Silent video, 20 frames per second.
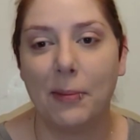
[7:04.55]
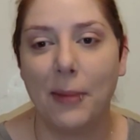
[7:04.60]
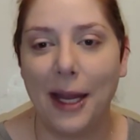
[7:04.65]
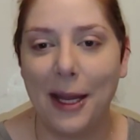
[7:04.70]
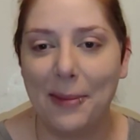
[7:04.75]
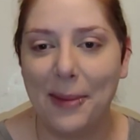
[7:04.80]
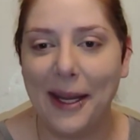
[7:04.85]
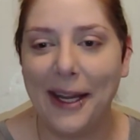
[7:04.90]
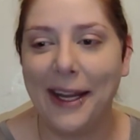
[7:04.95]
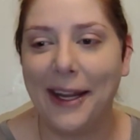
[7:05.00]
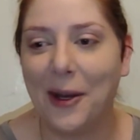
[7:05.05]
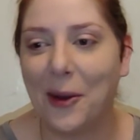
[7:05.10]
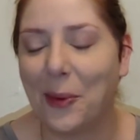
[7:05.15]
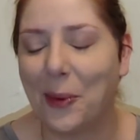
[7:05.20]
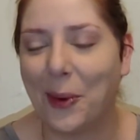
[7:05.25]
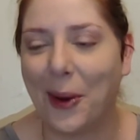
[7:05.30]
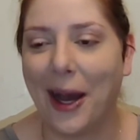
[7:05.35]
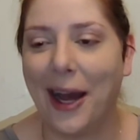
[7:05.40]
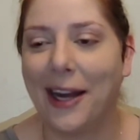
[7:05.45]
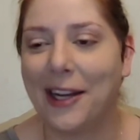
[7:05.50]
Maybe
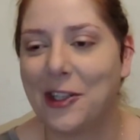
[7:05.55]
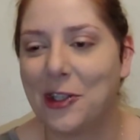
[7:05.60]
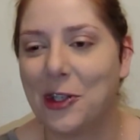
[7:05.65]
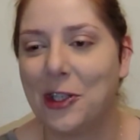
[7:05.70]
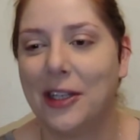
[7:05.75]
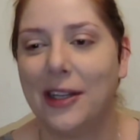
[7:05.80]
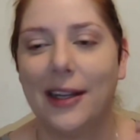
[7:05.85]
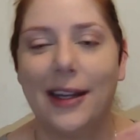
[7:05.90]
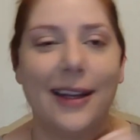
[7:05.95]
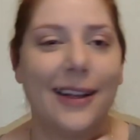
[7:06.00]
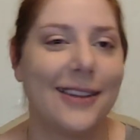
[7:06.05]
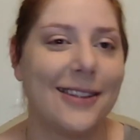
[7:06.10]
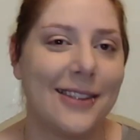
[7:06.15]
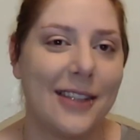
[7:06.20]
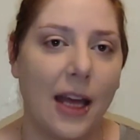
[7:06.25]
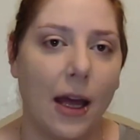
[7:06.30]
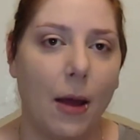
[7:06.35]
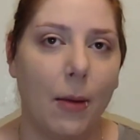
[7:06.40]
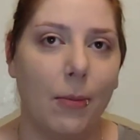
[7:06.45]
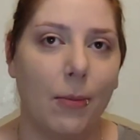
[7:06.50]
watch
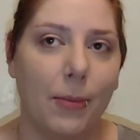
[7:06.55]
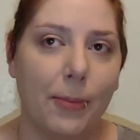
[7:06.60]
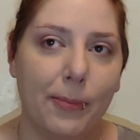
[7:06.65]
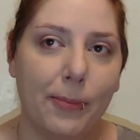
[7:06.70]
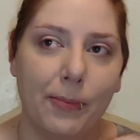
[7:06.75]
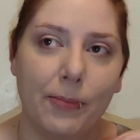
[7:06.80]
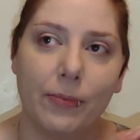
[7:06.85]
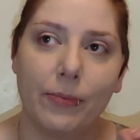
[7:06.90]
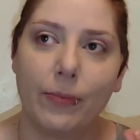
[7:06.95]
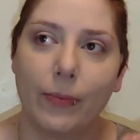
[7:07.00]
some